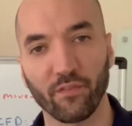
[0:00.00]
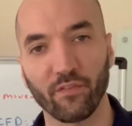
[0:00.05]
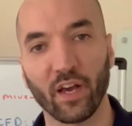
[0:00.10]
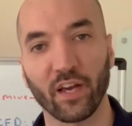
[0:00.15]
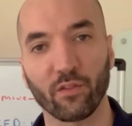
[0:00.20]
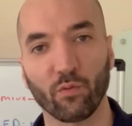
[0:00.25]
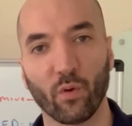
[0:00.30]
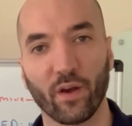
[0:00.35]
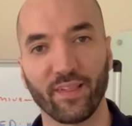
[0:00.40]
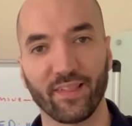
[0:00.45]
of
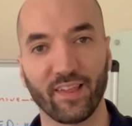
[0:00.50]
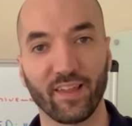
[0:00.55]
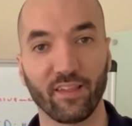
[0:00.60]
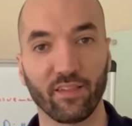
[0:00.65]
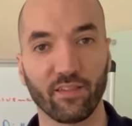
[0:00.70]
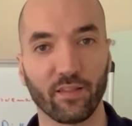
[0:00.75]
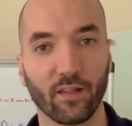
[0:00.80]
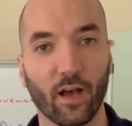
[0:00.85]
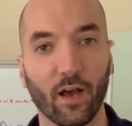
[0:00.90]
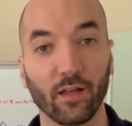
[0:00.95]
XYZ
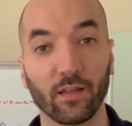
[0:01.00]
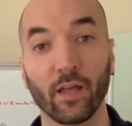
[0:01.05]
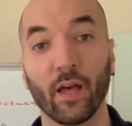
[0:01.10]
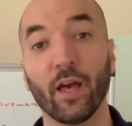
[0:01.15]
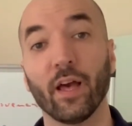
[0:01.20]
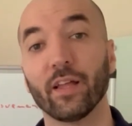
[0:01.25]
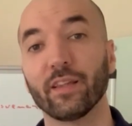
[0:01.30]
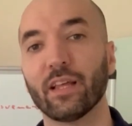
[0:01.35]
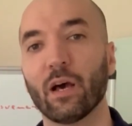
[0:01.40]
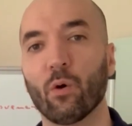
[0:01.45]
stock
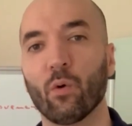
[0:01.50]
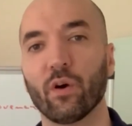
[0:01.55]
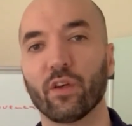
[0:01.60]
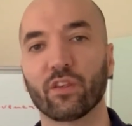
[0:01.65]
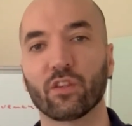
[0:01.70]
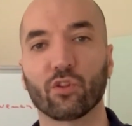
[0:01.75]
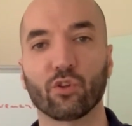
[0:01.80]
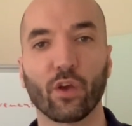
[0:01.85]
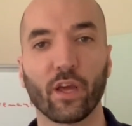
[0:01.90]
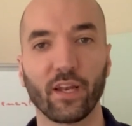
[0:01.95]
that
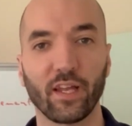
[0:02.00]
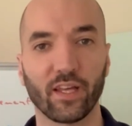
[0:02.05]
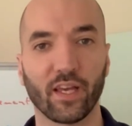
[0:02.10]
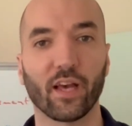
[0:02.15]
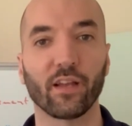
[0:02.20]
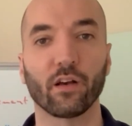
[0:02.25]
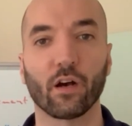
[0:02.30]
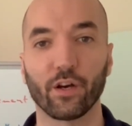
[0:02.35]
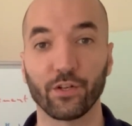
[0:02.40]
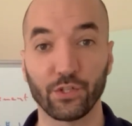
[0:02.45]
was trading
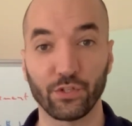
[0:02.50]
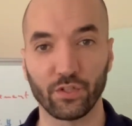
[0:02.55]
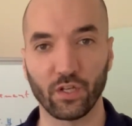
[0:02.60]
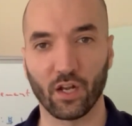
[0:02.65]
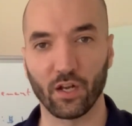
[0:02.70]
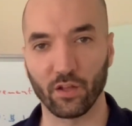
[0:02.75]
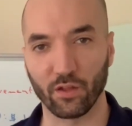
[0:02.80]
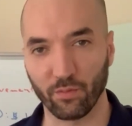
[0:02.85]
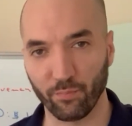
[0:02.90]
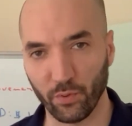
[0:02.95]
at
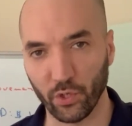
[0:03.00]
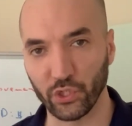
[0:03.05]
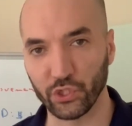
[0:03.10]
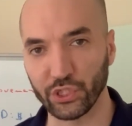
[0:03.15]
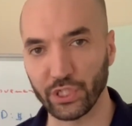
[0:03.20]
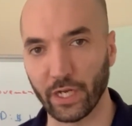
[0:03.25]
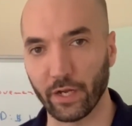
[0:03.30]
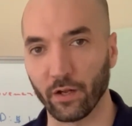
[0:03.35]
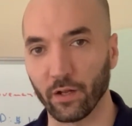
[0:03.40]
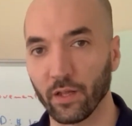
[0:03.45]
$100 per
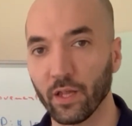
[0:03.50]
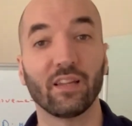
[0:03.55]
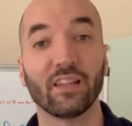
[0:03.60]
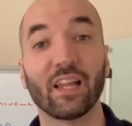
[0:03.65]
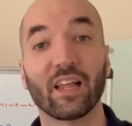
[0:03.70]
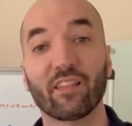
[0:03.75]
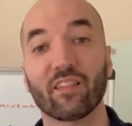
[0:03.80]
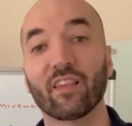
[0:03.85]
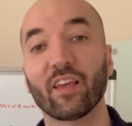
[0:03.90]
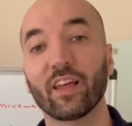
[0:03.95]
share.
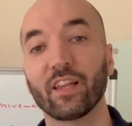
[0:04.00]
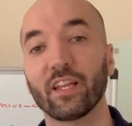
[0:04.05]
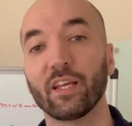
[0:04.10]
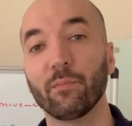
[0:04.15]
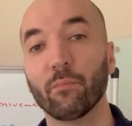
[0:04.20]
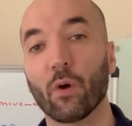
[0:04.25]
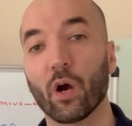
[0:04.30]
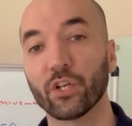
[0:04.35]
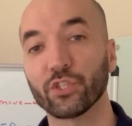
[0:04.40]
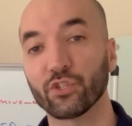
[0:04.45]
Let's say the
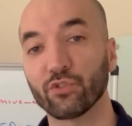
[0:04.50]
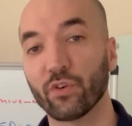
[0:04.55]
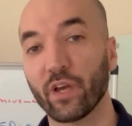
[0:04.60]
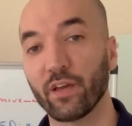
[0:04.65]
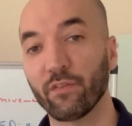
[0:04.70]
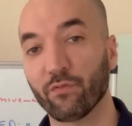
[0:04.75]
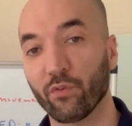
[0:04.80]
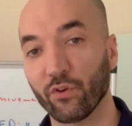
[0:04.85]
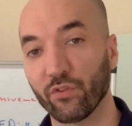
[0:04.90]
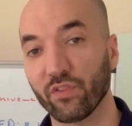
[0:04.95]
margin
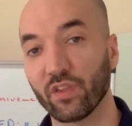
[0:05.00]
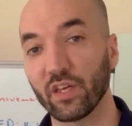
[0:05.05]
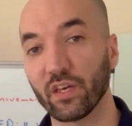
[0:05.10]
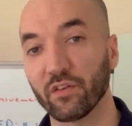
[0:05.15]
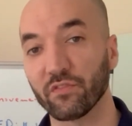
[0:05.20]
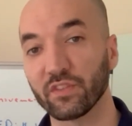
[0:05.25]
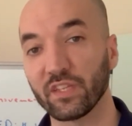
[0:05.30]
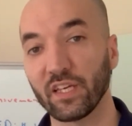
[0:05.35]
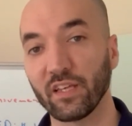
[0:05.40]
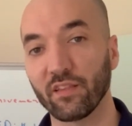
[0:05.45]
rate for
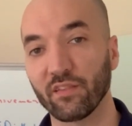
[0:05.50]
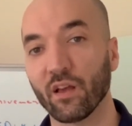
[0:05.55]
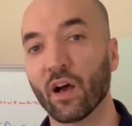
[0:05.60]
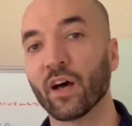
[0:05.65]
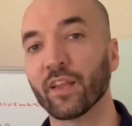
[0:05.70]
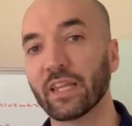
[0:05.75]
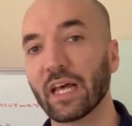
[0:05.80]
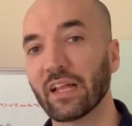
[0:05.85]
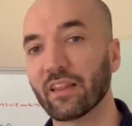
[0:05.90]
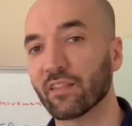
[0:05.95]
CFDs
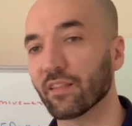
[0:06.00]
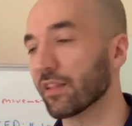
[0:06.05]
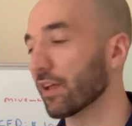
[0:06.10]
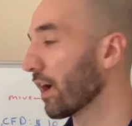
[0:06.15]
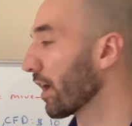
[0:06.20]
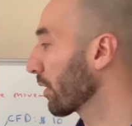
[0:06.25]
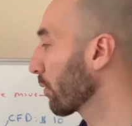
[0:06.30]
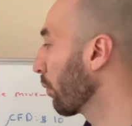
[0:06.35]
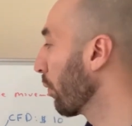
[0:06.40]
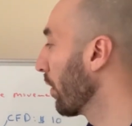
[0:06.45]
on that
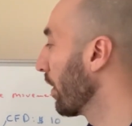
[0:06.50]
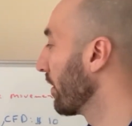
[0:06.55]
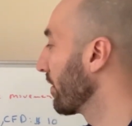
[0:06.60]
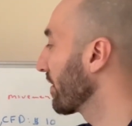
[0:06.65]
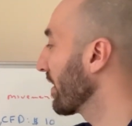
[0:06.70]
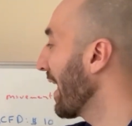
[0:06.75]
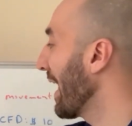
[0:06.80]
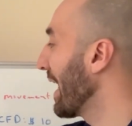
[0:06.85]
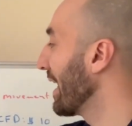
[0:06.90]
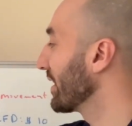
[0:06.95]
stock was
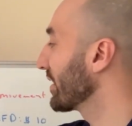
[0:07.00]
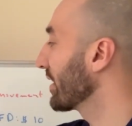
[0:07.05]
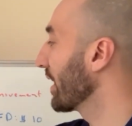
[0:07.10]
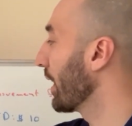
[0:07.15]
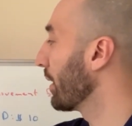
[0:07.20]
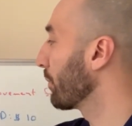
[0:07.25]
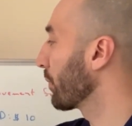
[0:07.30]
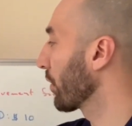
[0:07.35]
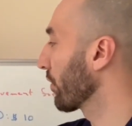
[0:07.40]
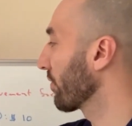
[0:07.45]
at
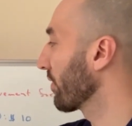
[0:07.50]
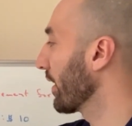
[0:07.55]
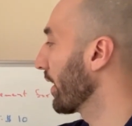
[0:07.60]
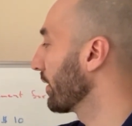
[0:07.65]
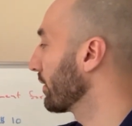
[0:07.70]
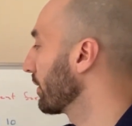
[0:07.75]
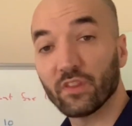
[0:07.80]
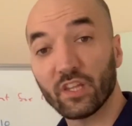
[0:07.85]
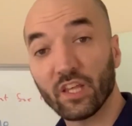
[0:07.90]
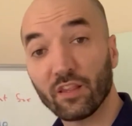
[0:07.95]

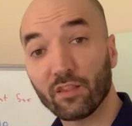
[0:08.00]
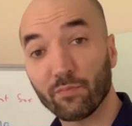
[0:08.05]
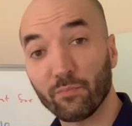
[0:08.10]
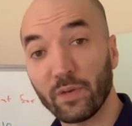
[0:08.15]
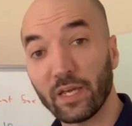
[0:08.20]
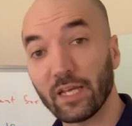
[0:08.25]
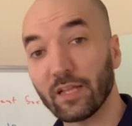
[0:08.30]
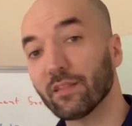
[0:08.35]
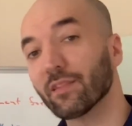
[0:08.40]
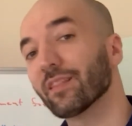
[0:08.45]
10%. This
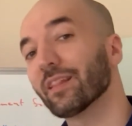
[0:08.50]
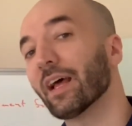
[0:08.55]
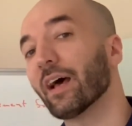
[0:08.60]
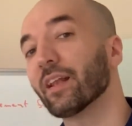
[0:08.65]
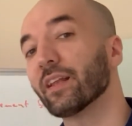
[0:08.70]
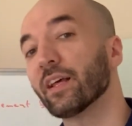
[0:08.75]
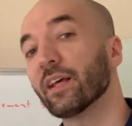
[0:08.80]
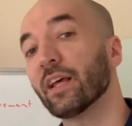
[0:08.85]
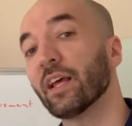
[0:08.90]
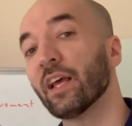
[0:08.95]
means
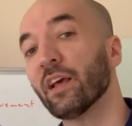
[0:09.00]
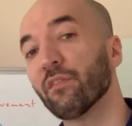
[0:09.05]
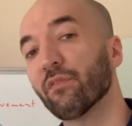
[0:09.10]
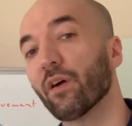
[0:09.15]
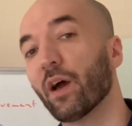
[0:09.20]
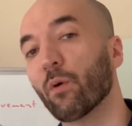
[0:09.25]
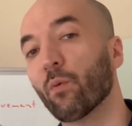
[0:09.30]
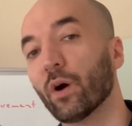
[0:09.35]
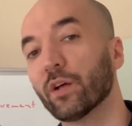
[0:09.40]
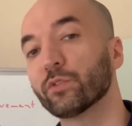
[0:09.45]
that if
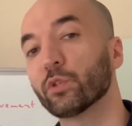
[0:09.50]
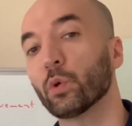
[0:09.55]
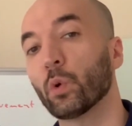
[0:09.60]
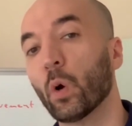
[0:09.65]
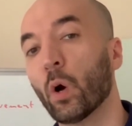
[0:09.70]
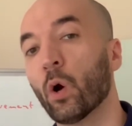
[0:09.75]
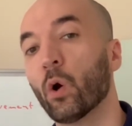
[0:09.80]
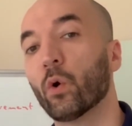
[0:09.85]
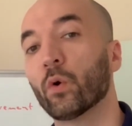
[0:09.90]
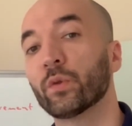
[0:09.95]
I want
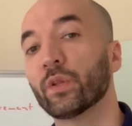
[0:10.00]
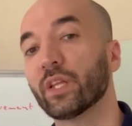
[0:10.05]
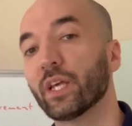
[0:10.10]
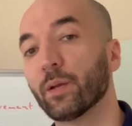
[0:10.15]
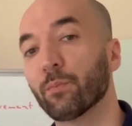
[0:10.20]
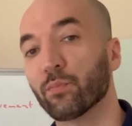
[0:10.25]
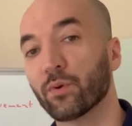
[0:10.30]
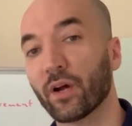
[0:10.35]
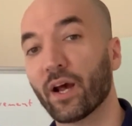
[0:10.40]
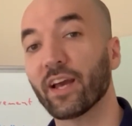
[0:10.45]
to own the
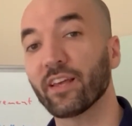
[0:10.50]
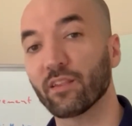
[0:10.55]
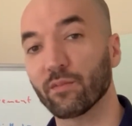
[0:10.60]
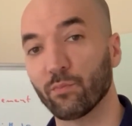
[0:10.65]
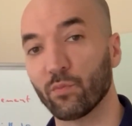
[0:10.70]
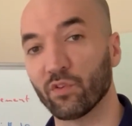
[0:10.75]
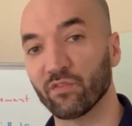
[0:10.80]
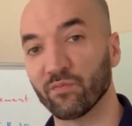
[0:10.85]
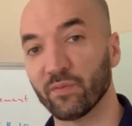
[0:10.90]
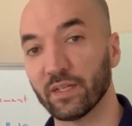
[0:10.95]
price
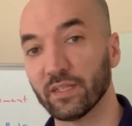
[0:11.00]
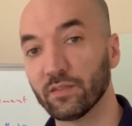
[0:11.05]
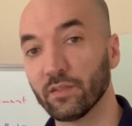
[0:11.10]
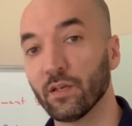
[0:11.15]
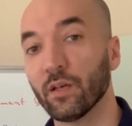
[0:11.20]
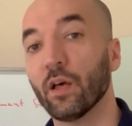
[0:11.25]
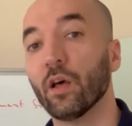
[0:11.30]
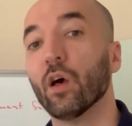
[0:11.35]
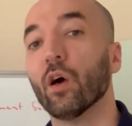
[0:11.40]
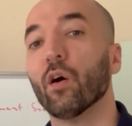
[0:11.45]
movement
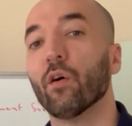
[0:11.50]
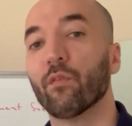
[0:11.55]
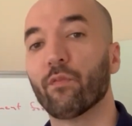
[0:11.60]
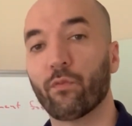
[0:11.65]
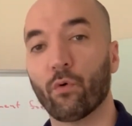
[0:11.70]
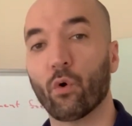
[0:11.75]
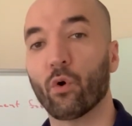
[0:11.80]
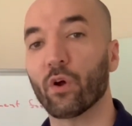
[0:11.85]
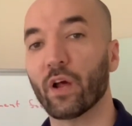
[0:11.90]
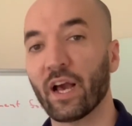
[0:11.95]

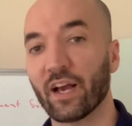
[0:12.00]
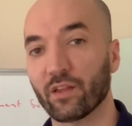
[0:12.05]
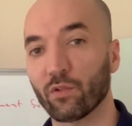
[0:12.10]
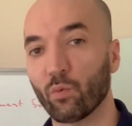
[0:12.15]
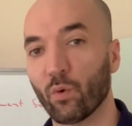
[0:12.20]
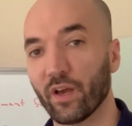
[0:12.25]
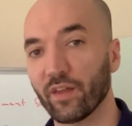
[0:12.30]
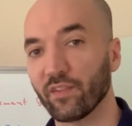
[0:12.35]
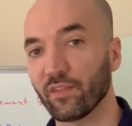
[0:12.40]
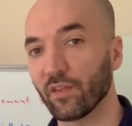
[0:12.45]
for
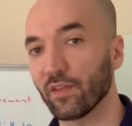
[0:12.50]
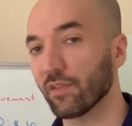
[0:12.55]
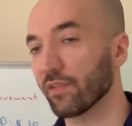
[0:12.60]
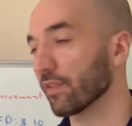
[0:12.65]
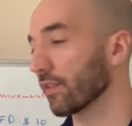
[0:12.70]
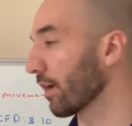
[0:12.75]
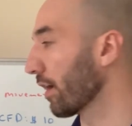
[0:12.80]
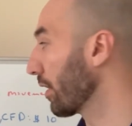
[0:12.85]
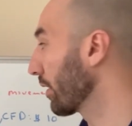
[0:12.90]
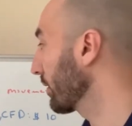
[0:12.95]
XYZ
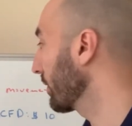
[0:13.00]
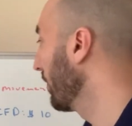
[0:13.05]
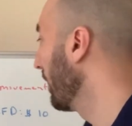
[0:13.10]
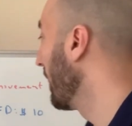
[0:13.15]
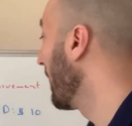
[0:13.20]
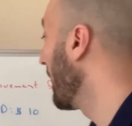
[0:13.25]
stock,